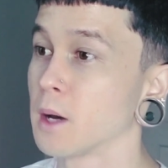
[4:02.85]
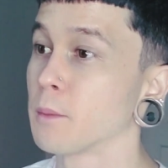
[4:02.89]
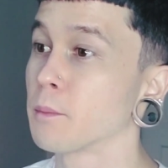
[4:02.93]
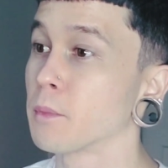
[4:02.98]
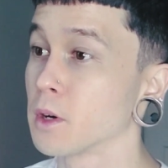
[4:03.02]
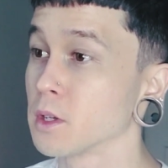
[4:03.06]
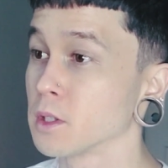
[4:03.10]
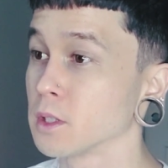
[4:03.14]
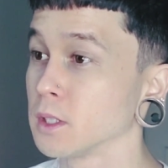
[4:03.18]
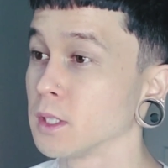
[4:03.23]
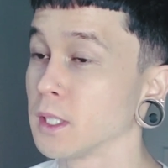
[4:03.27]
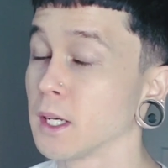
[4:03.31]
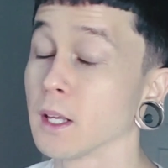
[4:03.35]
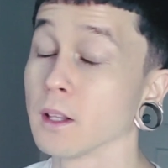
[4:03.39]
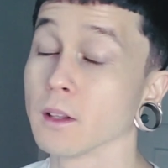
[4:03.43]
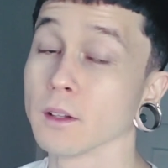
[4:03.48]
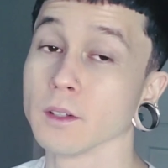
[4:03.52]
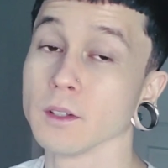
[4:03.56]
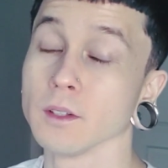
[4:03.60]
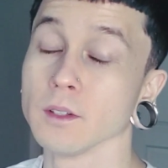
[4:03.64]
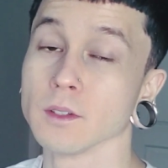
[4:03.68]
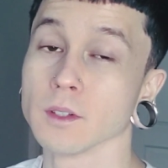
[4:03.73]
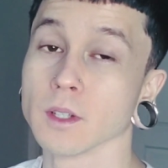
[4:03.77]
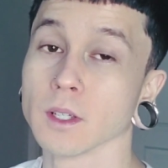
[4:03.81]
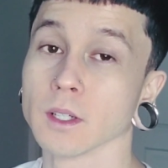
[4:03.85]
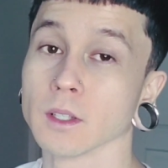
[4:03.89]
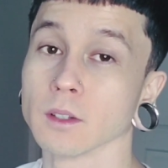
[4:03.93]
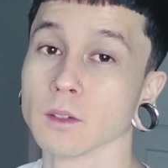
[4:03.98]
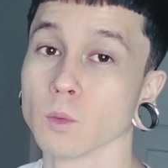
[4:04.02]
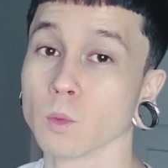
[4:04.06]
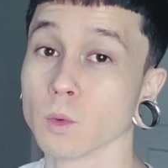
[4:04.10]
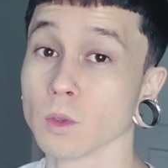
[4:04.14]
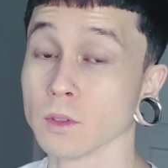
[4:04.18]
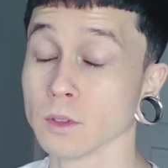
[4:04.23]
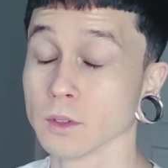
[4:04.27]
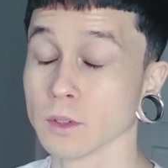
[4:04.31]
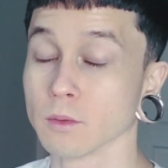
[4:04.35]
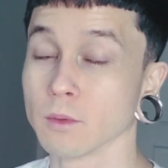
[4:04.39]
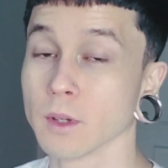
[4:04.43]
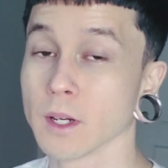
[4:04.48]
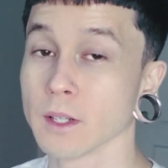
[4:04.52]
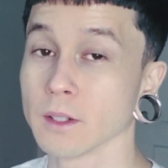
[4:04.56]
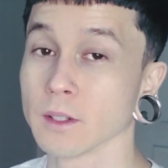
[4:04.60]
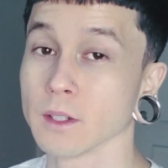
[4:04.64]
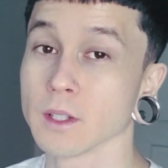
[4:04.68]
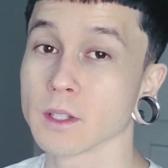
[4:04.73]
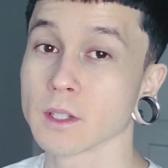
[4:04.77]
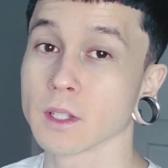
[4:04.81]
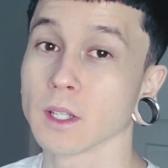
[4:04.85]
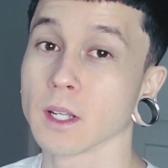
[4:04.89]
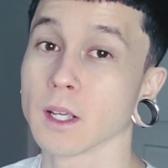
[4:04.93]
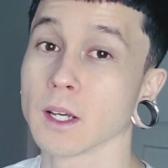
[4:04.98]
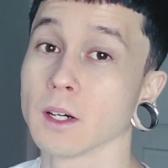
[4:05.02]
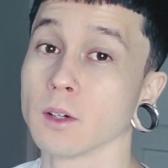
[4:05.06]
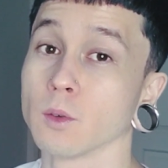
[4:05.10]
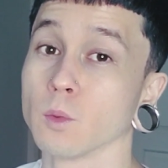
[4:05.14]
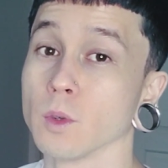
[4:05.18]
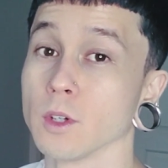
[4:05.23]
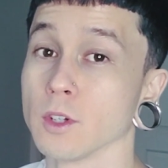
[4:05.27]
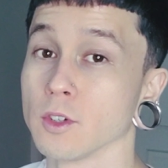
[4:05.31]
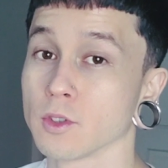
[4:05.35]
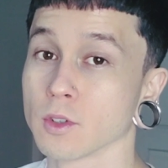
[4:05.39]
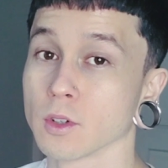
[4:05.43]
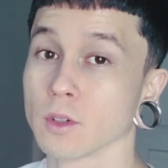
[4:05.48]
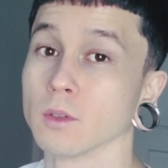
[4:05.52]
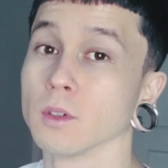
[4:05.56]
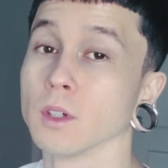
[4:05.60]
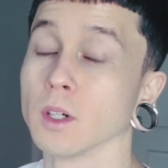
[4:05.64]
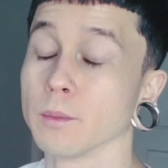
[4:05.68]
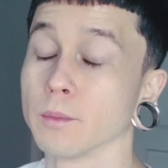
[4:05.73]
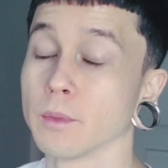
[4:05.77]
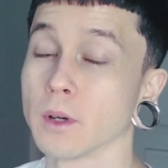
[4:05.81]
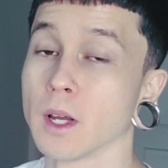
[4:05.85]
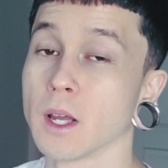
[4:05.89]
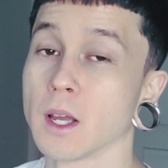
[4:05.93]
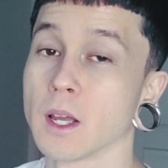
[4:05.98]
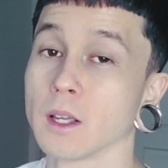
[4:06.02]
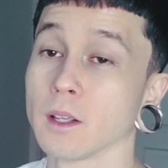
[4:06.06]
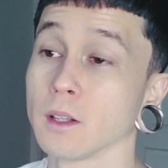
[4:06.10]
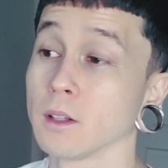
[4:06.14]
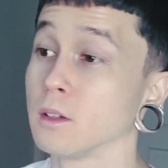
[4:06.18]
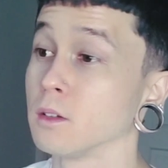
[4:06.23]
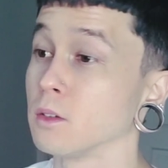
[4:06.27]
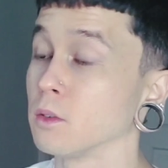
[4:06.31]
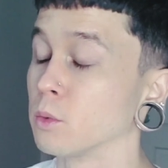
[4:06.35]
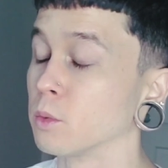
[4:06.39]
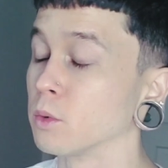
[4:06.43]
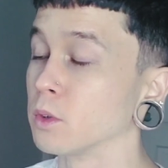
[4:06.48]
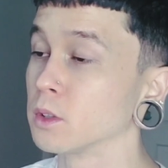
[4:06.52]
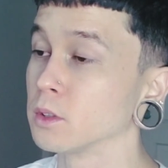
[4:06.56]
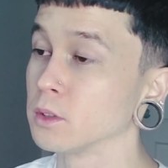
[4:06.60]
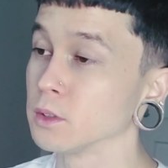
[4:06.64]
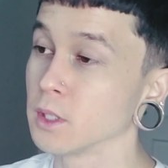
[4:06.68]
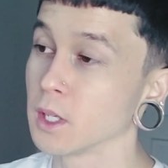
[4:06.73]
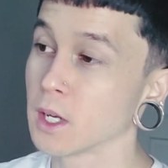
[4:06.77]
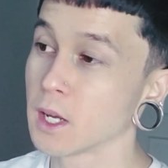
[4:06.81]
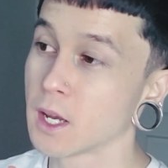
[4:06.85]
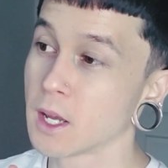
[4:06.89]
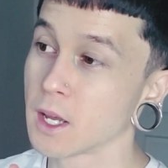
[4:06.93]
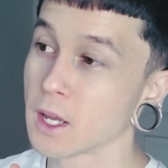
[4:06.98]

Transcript: personalities and the world around us and how we show up in the world.